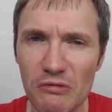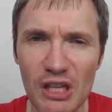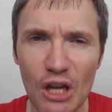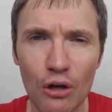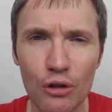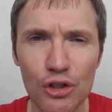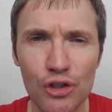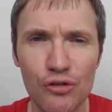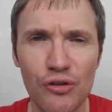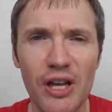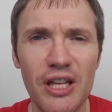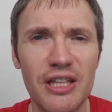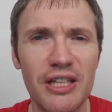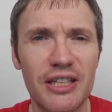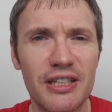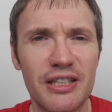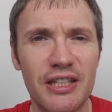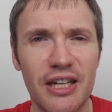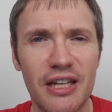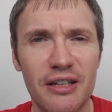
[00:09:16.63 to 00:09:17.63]
Australia
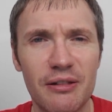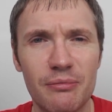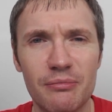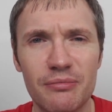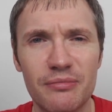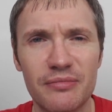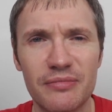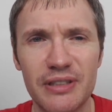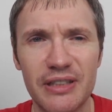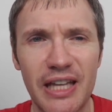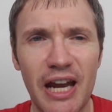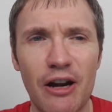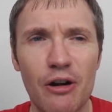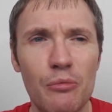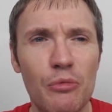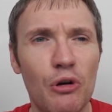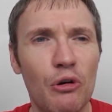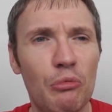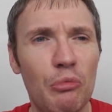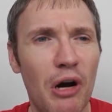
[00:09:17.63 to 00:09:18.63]

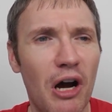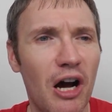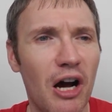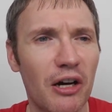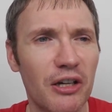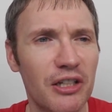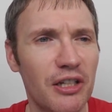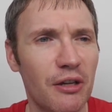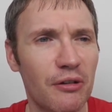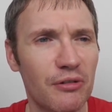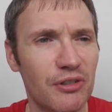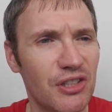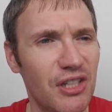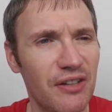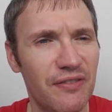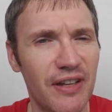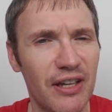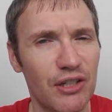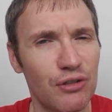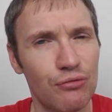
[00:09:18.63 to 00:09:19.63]
caramel bar, you know, see
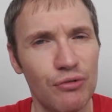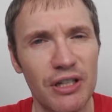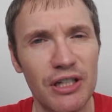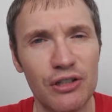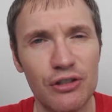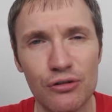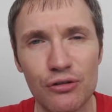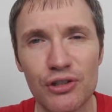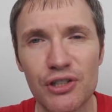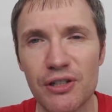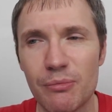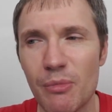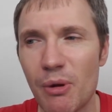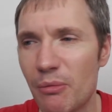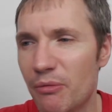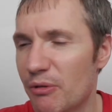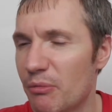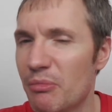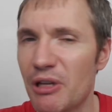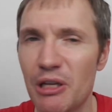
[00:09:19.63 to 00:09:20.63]
if that's really as good as I
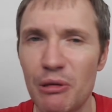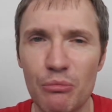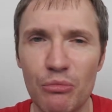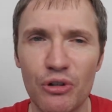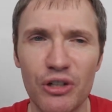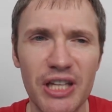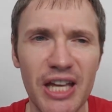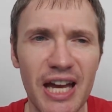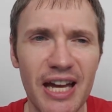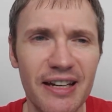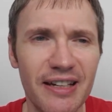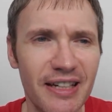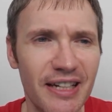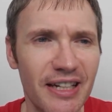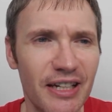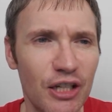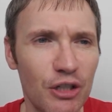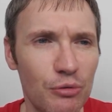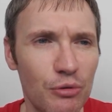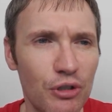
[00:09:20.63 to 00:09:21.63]
remember it being. But yeah,
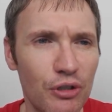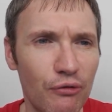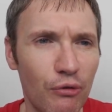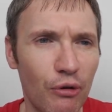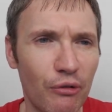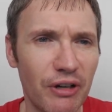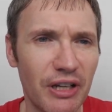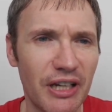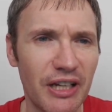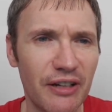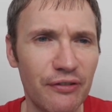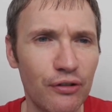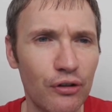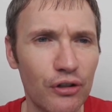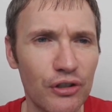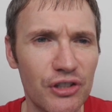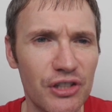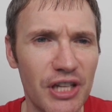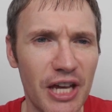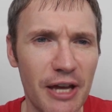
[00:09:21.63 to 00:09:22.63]
this was another one, and I
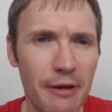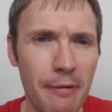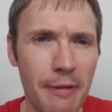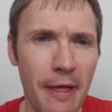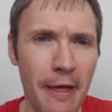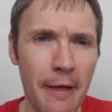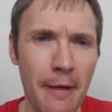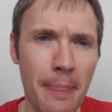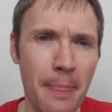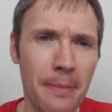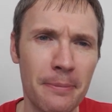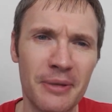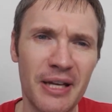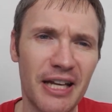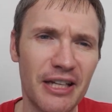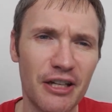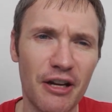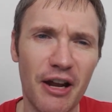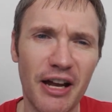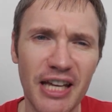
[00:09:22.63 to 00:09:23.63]
thought. I
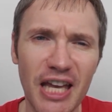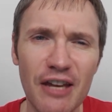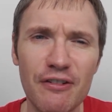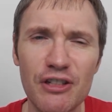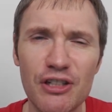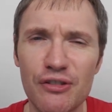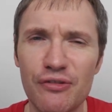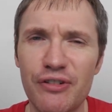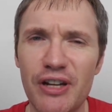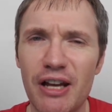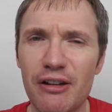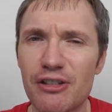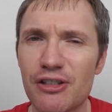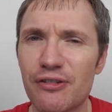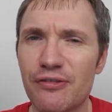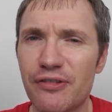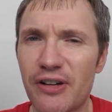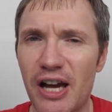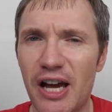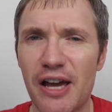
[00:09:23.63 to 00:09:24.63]
don't know, I gave it a 3 out
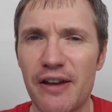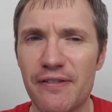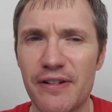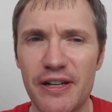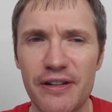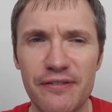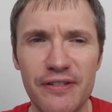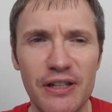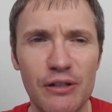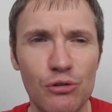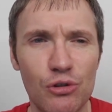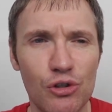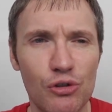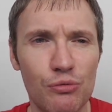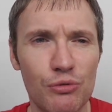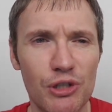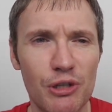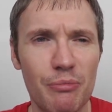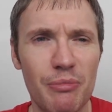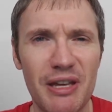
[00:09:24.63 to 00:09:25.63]
of 5, and I think it just
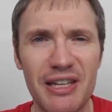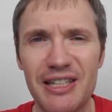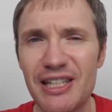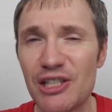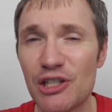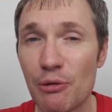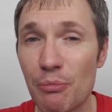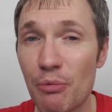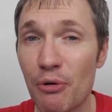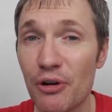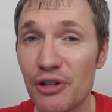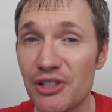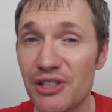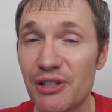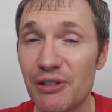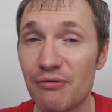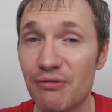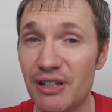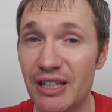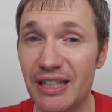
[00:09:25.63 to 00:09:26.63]
was a bit
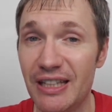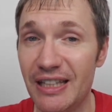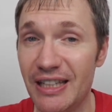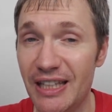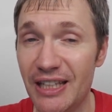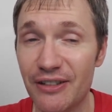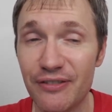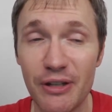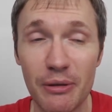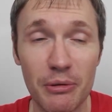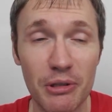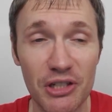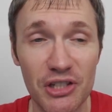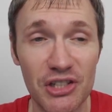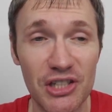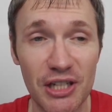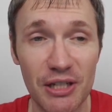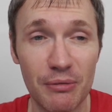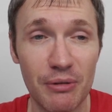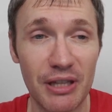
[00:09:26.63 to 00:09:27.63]
disappointing, really. And I think I'm going to
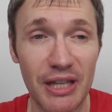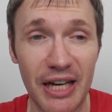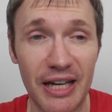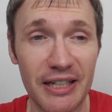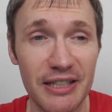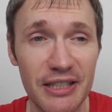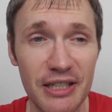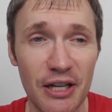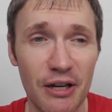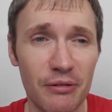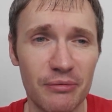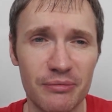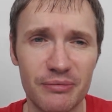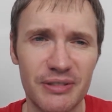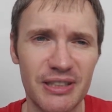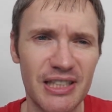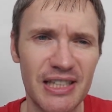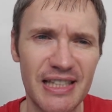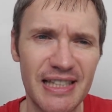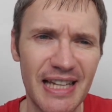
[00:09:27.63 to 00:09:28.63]
stick with that, you know.
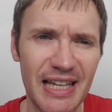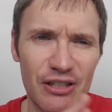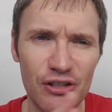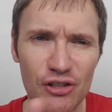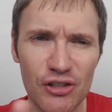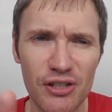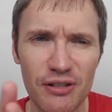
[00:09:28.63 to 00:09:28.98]
As I say,